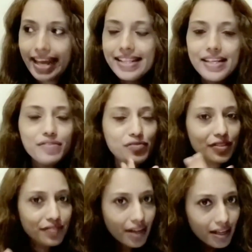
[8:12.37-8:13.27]
and then
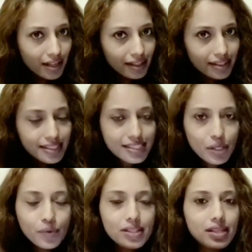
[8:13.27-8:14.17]
55 is
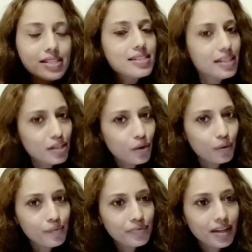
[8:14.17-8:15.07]

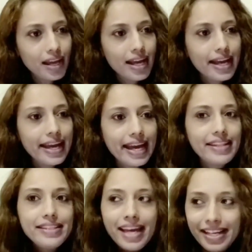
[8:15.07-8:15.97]
55,
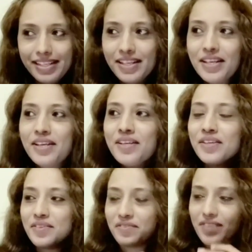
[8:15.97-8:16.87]
and then
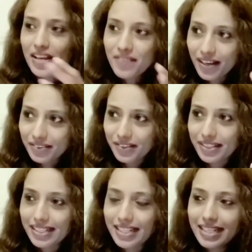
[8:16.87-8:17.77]

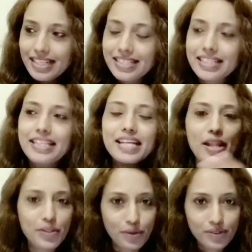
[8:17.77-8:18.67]
500 is
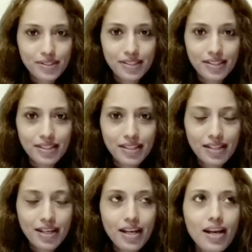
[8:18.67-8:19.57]
500.
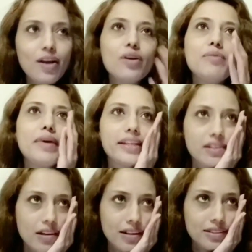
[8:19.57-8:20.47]
Oh
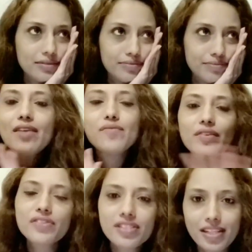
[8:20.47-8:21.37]
my god, I have
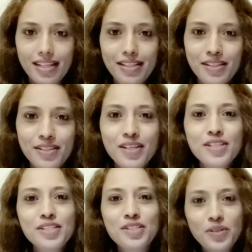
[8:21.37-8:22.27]
never seen
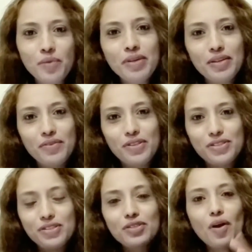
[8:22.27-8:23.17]
so many
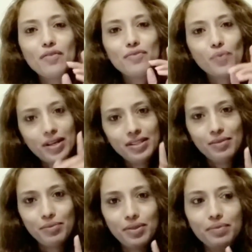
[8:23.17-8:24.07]
versions of one
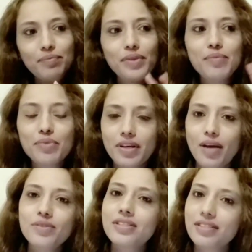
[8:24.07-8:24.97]
number being
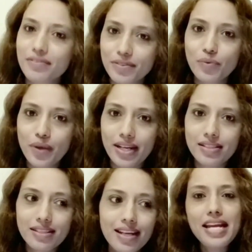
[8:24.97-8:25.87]
pronounced in different
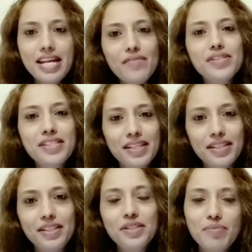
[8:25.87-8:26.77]
ways in every
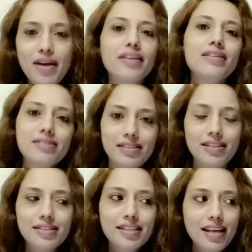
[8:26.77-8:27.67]
single numerical
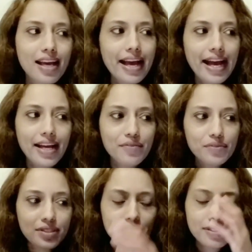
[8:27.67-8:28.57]
series. I
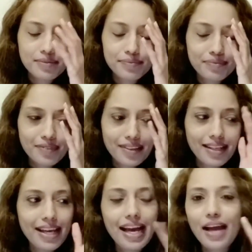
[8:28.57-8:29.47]

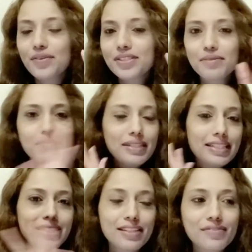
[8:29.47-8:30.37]
was
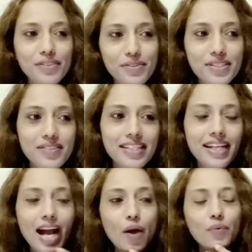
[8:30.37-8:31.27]
completely confused. I was
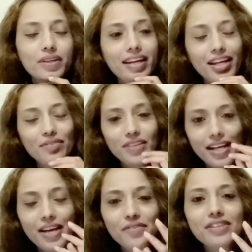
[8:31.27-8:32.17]
like, how the hell will
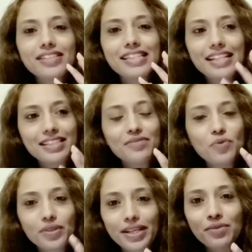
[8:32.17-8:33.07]
I ever tell
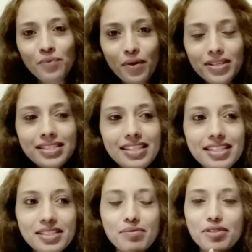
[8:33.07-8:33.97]
them what I want
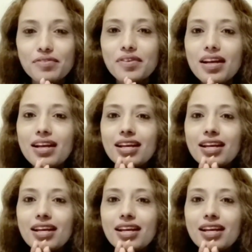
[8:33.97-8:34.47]
in terms of